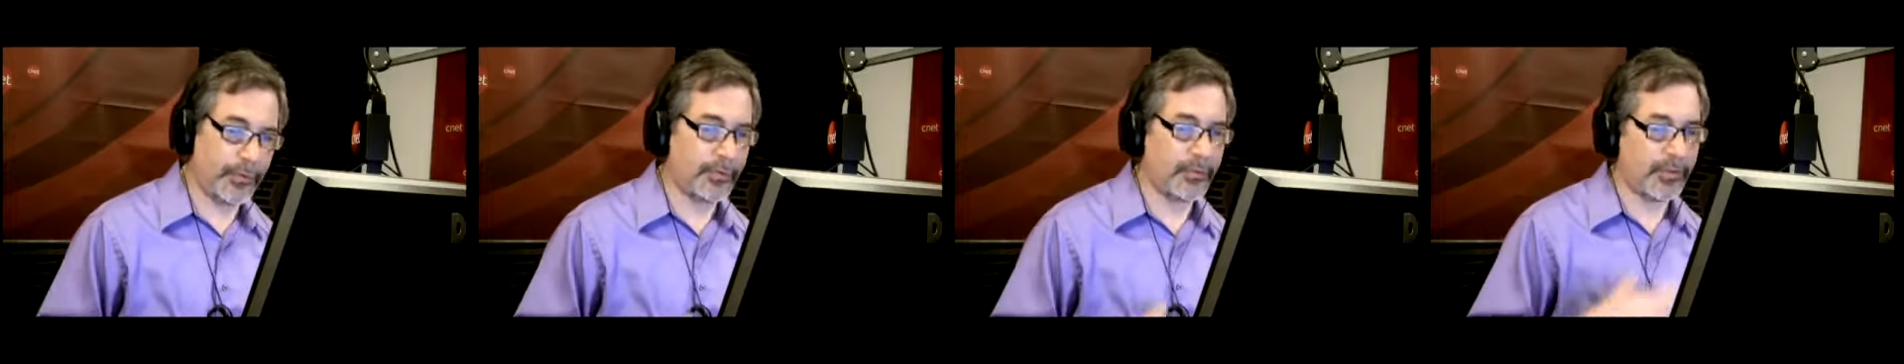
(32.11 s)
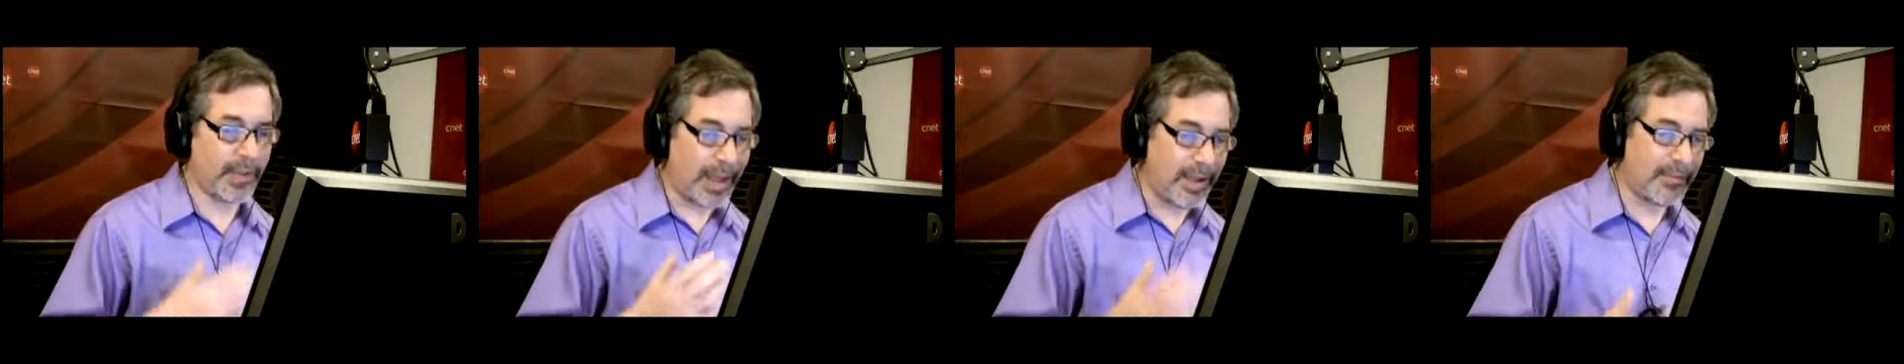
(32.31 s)

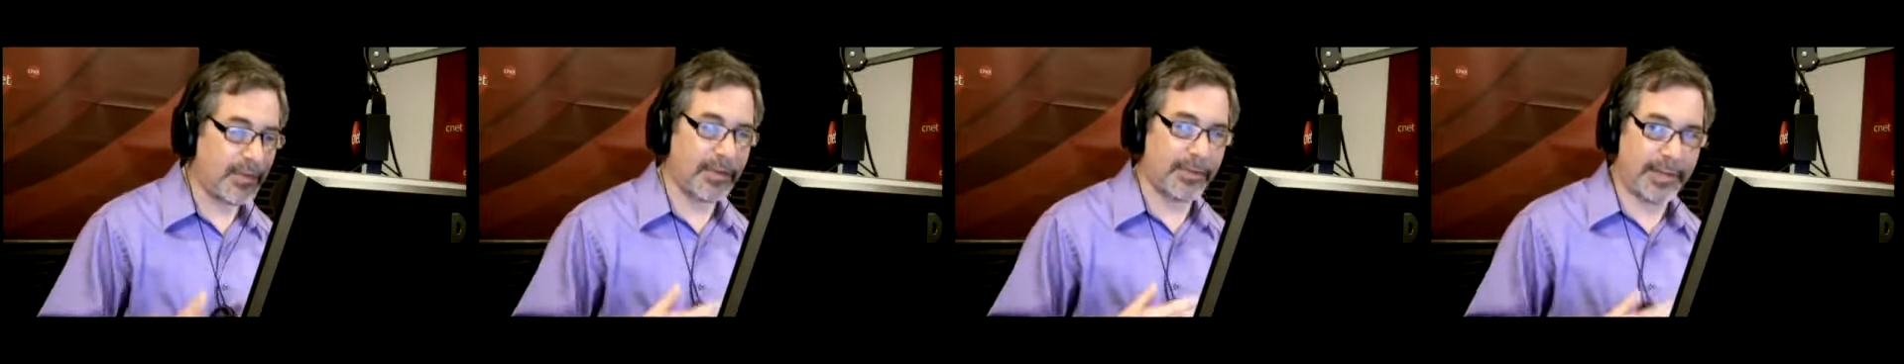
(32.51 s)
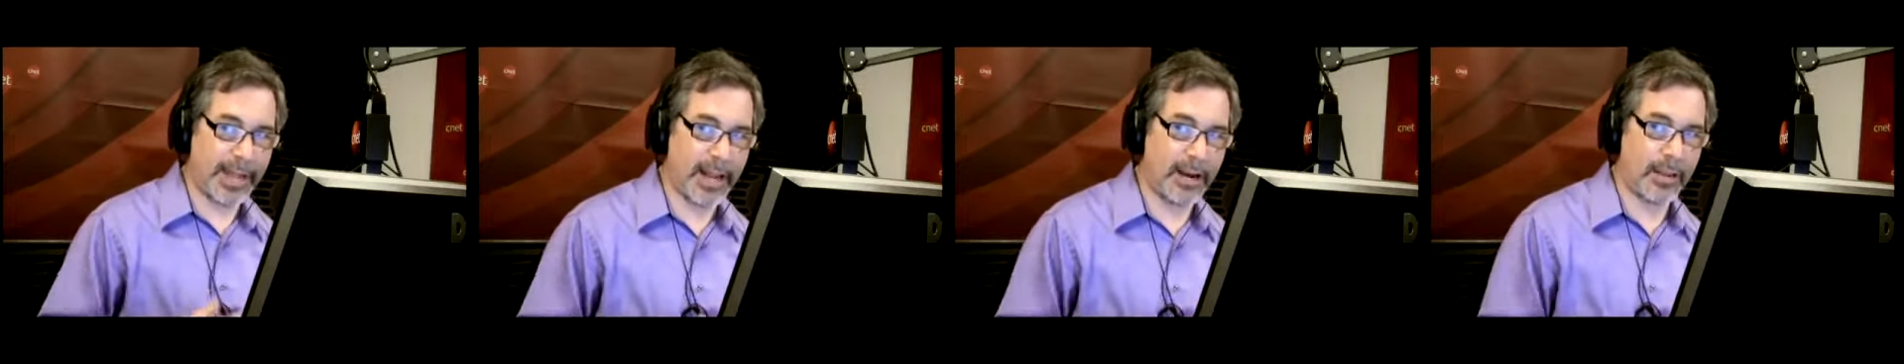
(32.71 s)

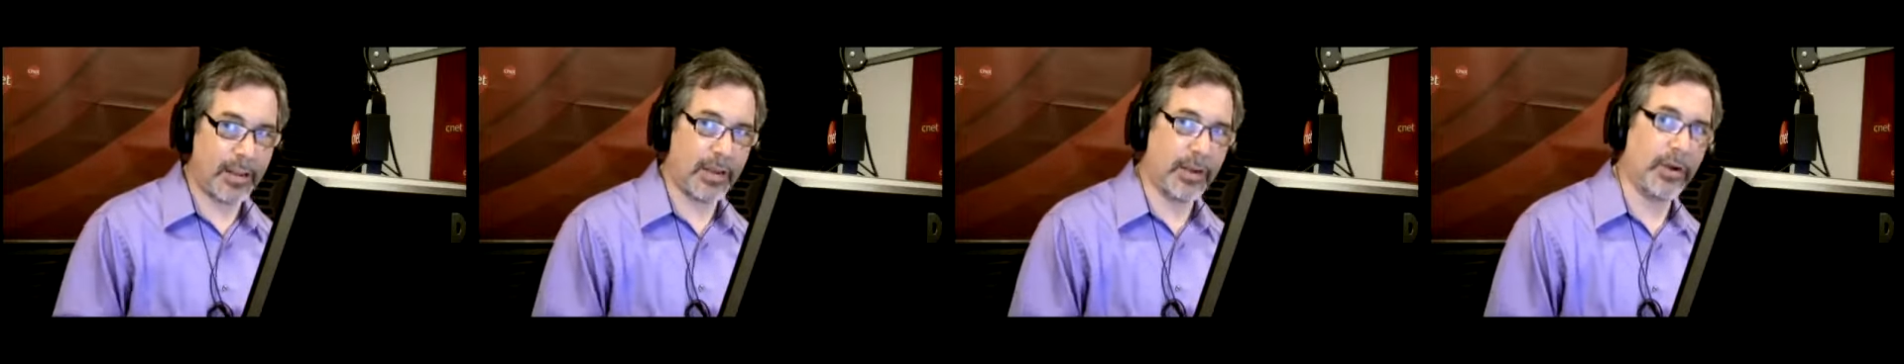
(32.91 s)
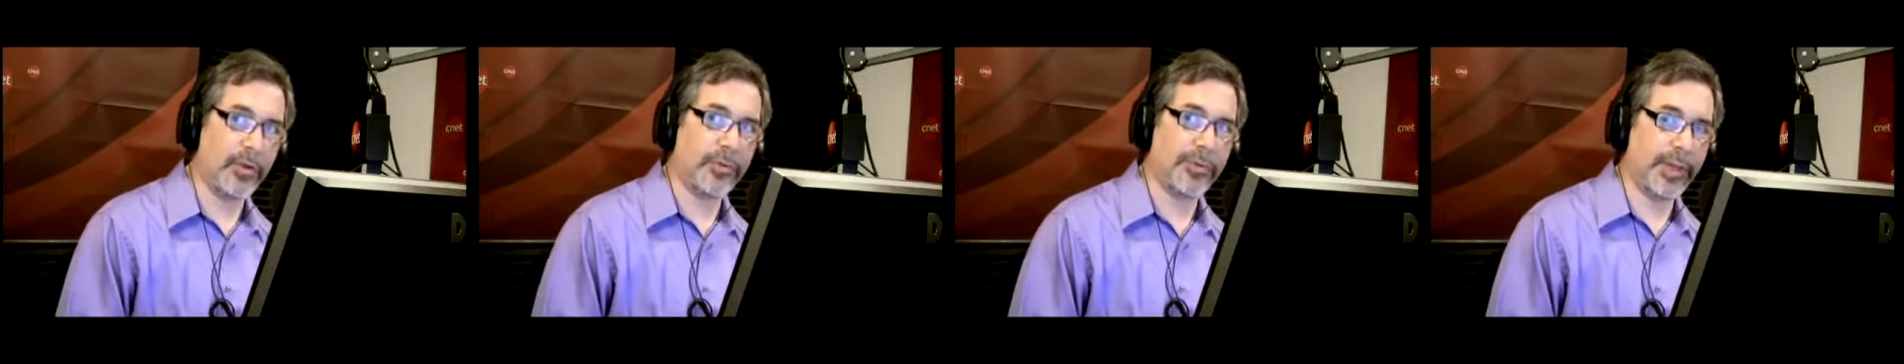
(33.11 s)
saving data
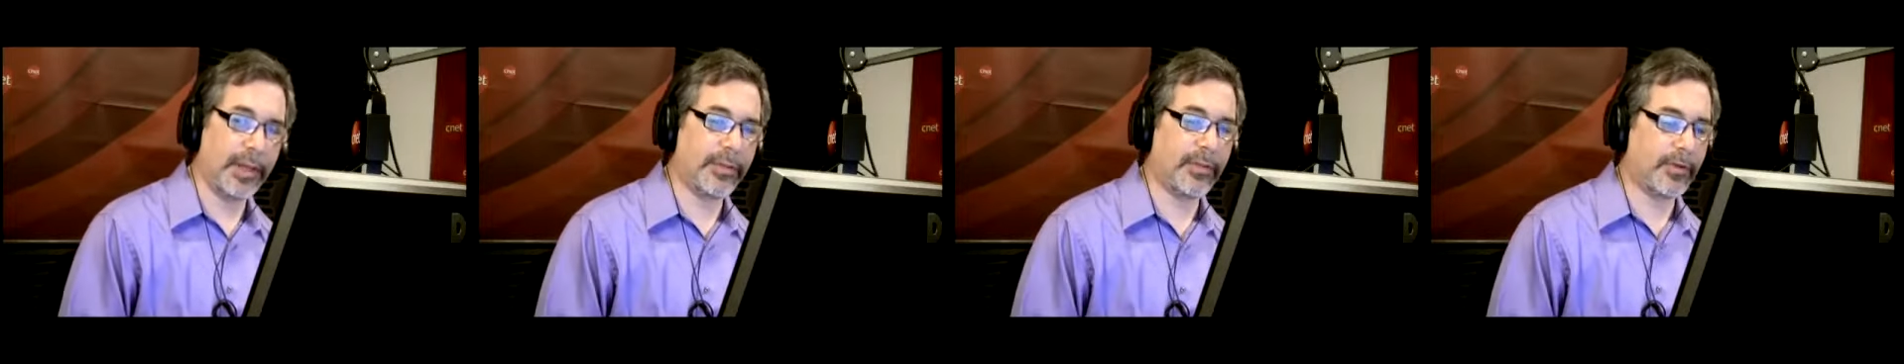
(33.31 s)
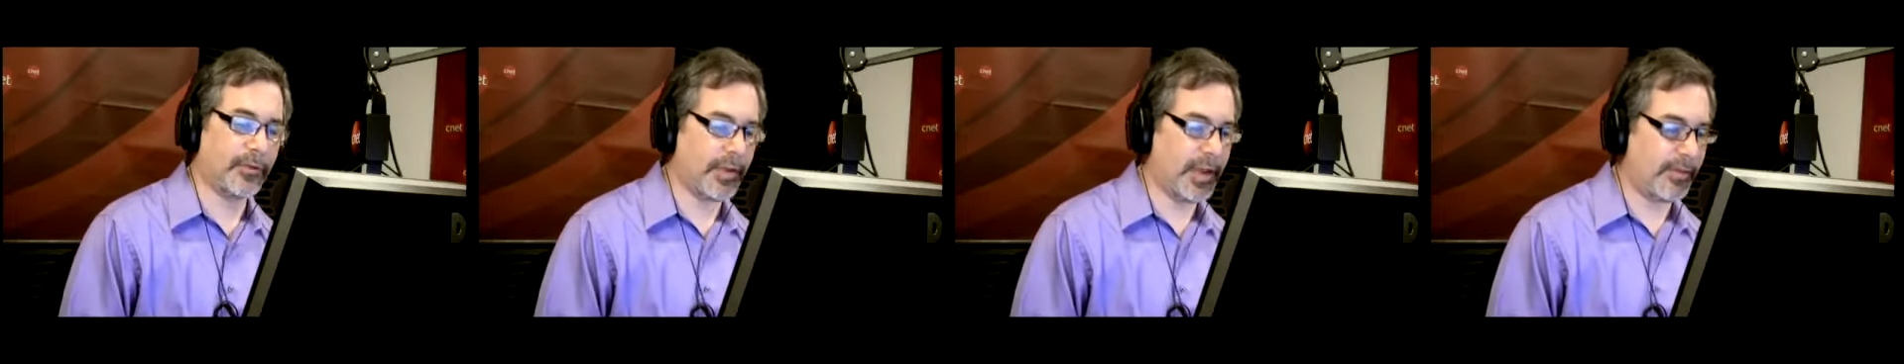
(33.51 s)
that you don't
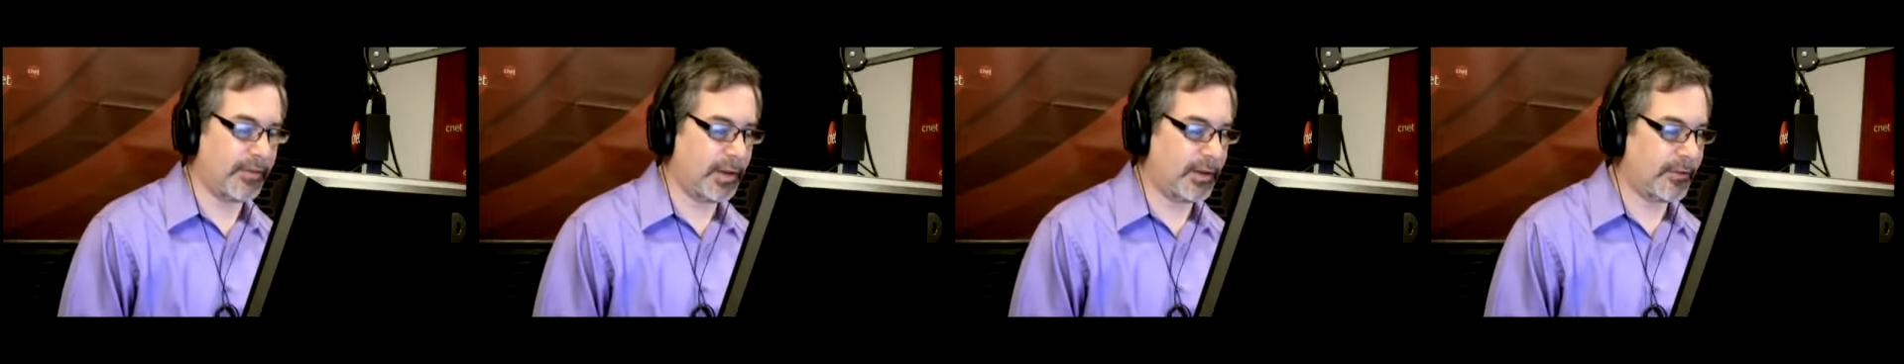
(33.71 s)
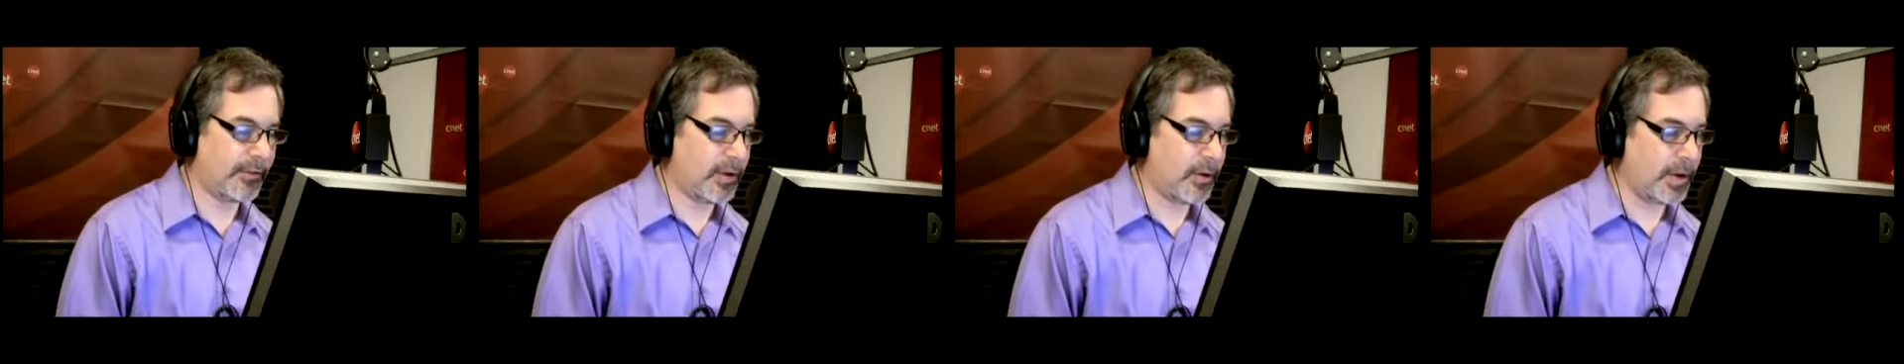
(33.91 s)
think they're
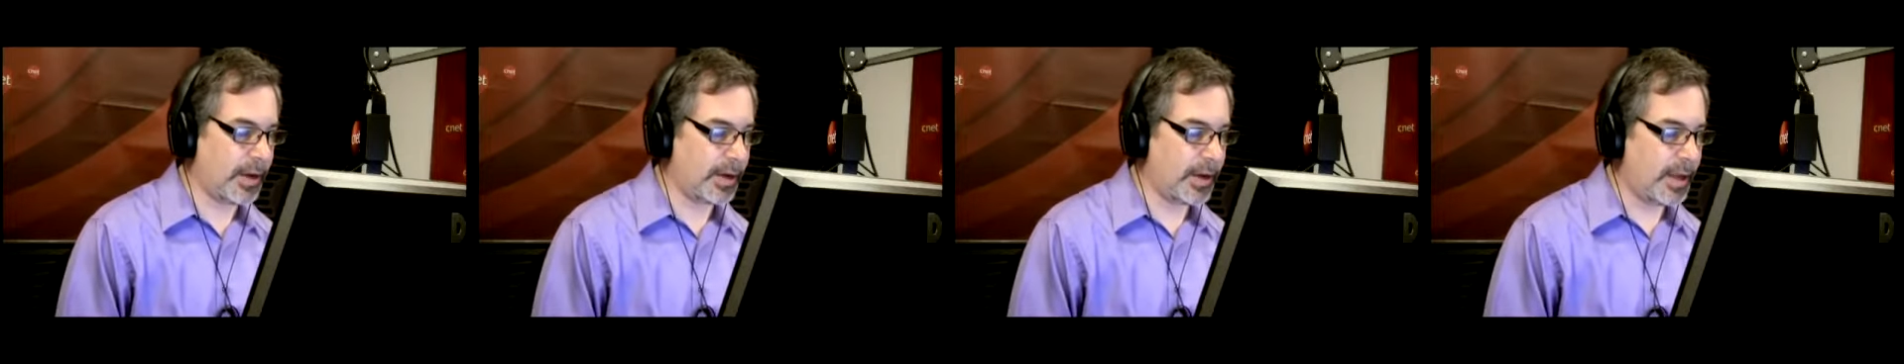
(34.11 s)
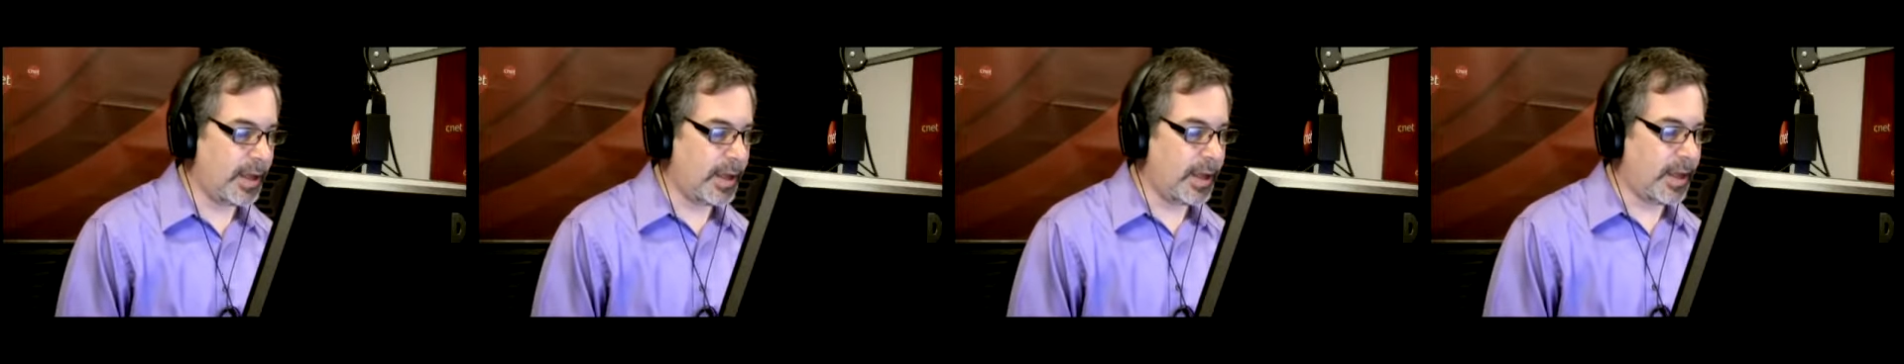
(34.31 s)
saving, and so
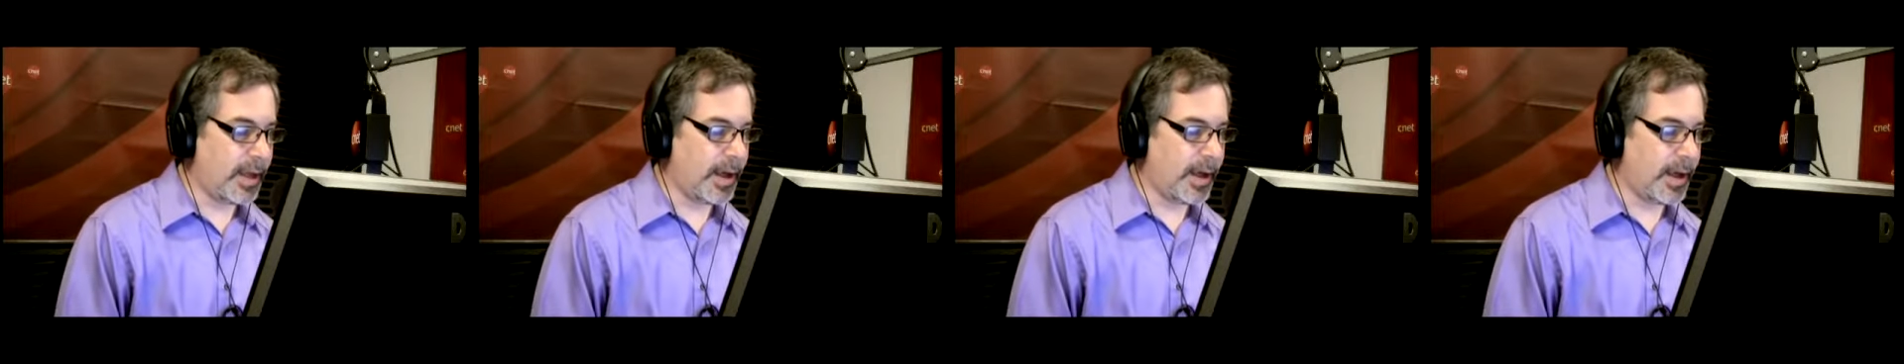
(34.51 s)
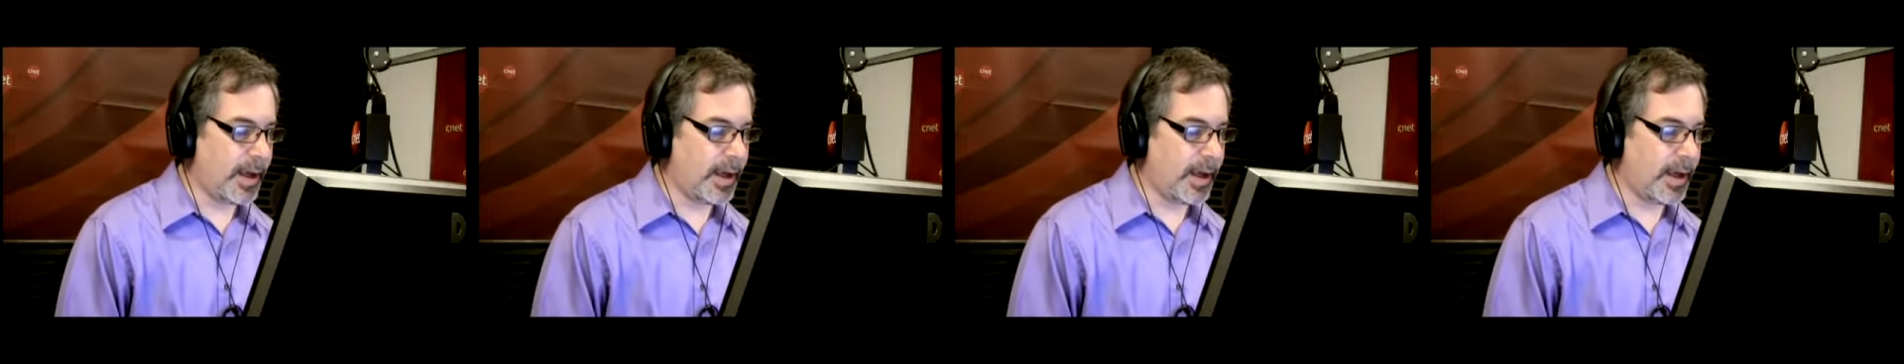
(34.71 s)
on.